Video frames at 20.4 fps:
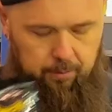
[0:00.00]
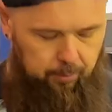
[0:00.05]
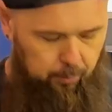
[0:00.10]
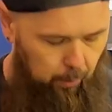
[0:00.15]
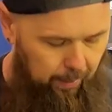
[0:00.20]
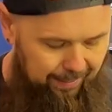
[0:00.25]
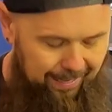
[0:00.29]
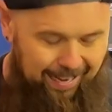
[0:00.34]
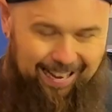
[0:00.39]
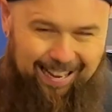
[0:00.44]

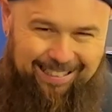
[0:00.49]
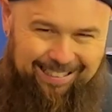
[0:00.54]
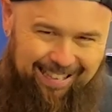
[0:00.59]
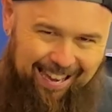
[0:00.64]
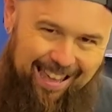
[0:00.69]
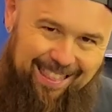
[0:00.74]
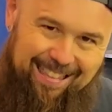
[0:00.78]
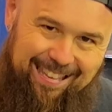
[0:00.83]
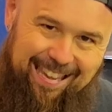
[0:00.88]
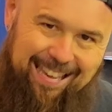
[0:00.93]
So I guess
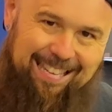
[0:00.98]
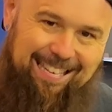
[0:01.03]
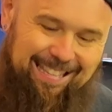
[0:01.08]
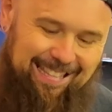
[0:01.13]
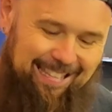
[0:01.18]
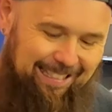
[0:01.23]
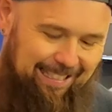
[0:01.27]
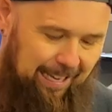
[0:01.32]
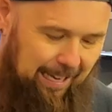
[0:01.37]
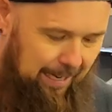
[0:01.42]
at the end of
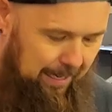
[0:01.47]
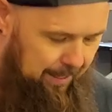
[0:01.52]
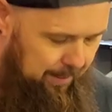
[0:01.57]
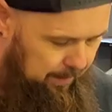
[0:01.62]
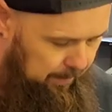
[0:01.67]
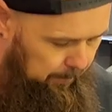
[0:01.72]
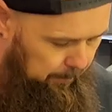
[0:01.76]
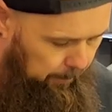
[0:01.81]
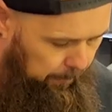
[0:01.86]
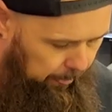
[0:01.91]
the day,